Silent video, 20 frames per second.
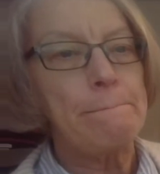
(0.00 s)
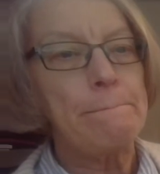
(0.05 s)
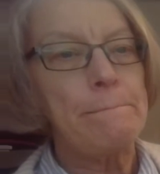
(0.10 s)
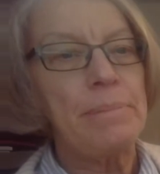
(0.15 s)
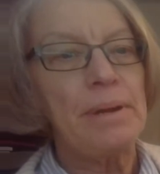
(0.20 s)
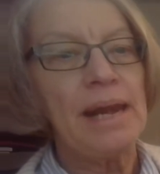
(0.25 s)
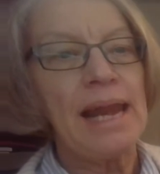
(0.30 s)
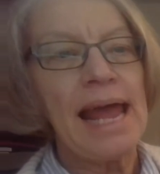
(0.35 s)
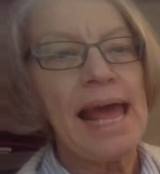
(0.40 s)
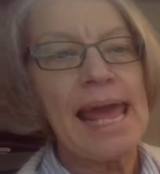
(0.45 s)

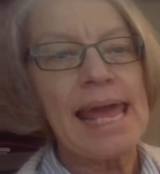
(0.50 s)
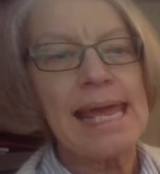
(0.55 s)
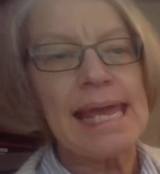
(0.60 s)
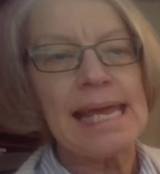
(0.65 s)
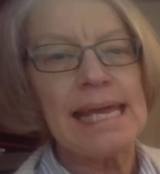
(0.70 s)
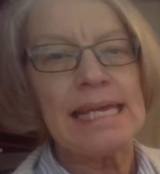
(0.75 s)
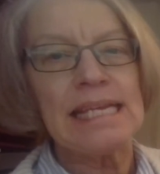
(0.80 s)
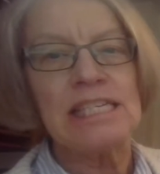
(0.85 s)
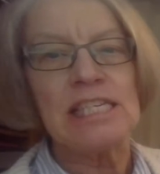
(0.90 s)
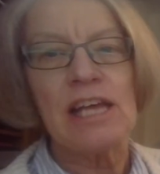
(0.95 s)

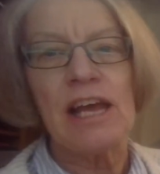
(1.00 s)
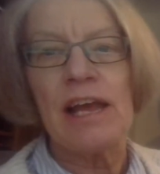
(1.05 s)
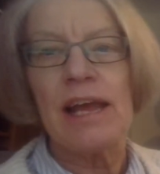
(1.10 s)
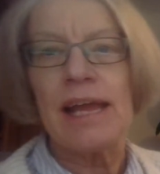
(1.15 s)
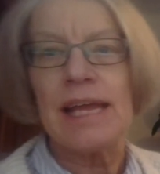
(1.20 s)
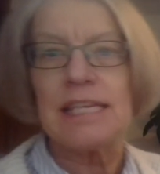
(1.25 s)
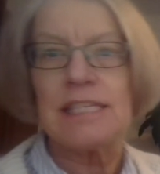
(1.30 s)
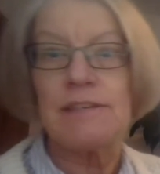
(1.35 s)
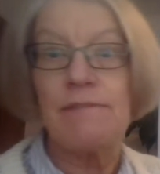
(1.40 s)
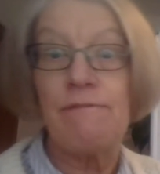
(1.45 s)
Blade.
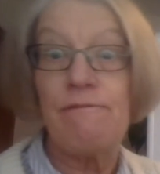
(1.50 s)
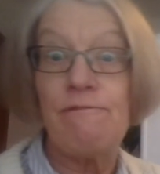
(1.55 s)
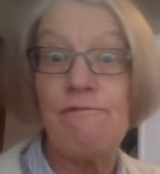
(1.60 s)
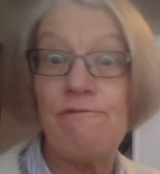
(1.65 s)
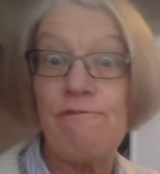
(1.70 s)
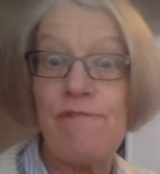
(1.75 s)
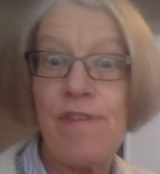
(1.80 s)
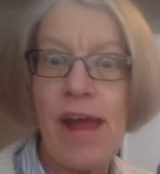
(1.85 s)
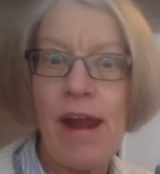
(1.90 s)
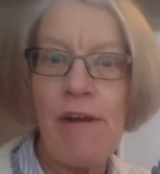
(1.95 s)
It's
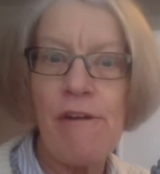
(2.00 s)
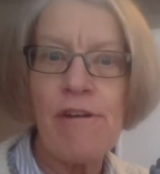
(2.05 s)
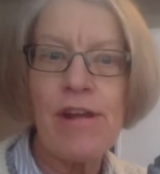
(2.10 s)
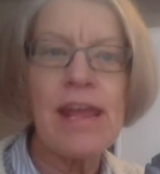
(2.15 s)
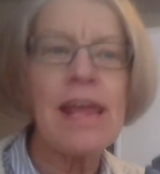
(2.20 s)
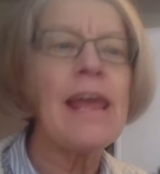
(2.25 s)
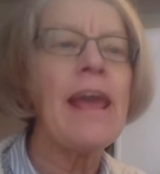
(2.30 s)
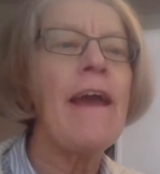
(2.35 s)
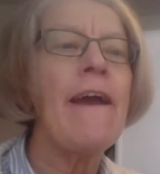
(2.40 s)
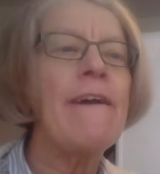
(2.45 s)

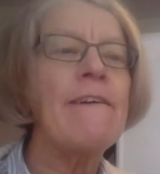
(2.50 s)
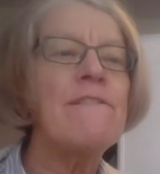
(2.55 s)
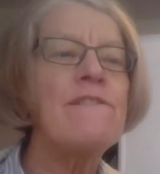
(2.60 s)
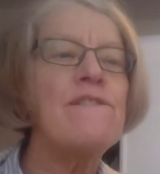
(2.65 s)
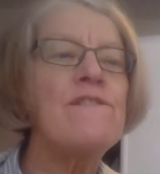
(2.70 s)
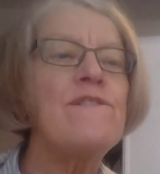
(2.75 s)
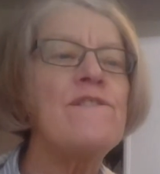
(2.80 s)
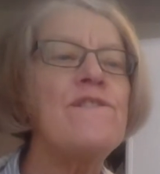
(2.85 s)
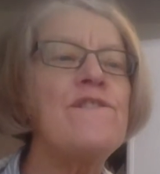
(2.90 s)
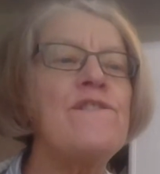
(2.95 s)
very,
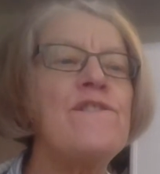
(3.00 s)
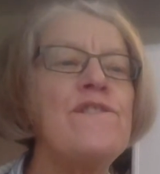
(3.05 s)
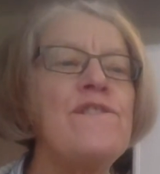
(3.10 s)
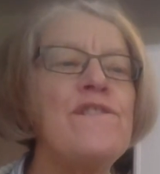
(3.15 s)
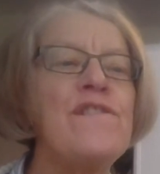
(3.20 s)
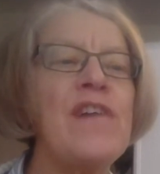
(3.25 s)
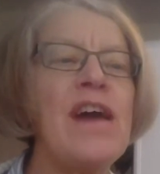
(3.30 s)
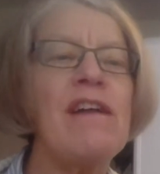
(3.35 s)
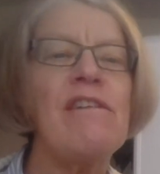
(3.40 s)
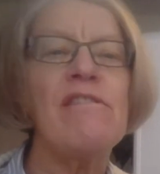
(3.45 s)

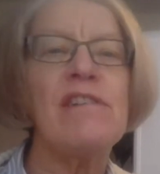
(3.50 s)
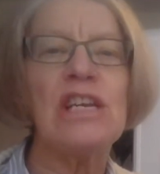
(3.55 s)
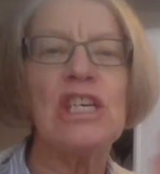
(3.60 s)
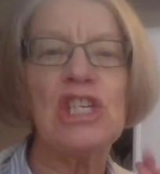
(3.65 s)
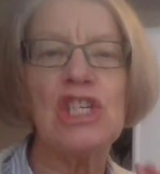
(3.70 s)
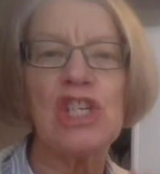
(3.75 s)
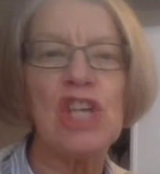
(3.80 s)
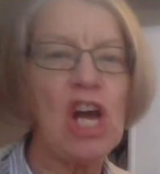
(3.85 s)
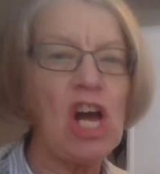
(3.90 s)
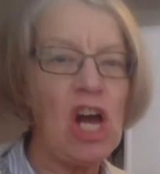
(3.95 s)
very
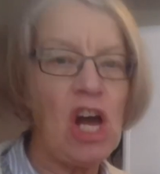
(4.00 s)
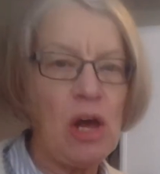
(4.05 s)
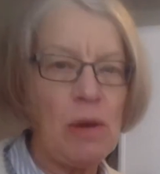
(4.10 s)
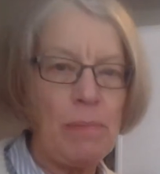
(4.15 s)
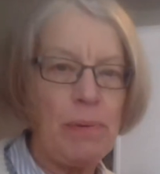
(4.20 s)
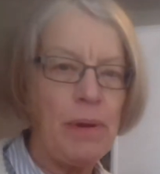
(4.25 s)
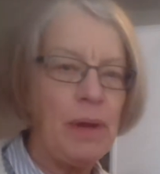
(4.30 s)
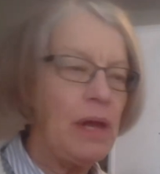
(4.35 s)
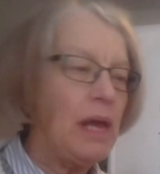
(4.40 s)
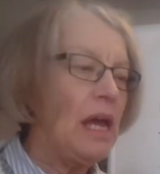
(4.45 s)
sharp.